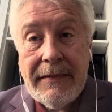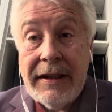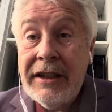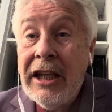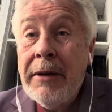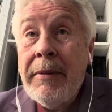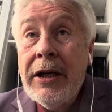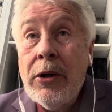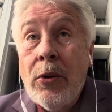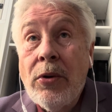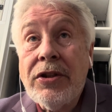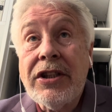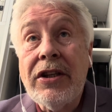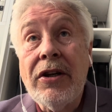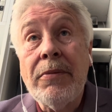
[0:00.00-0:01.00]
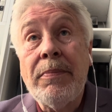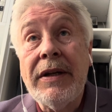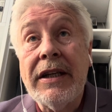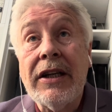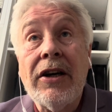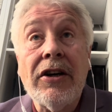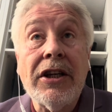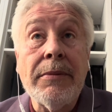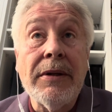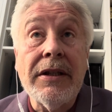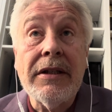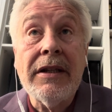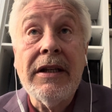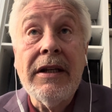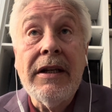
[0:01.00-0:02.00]
There may also be an
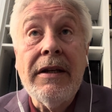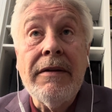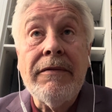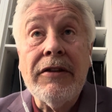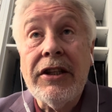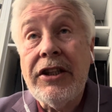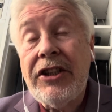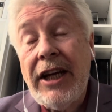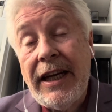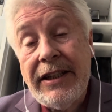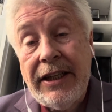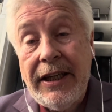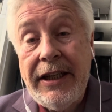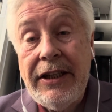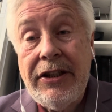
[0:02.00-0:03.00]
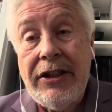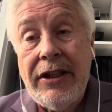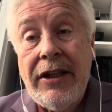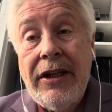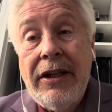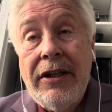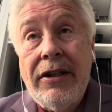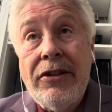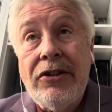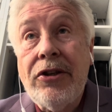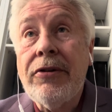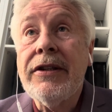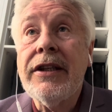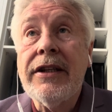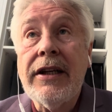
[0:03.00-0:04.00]
argument for the jazz age
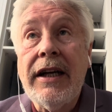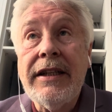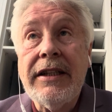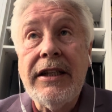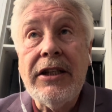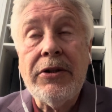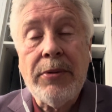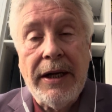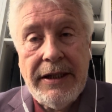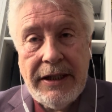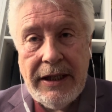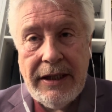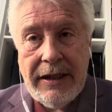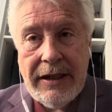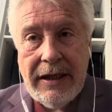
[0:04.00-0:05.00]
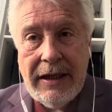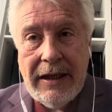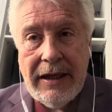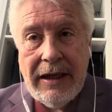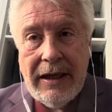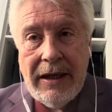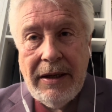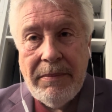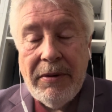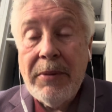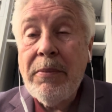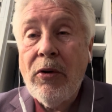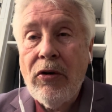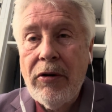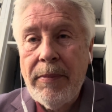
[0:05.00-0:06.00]
during the 1920s, but
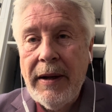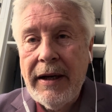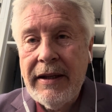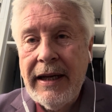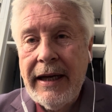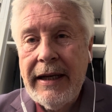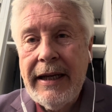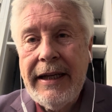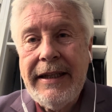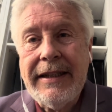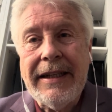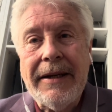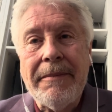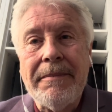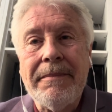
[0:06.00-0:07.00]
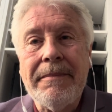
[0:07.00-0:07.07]
more about that later.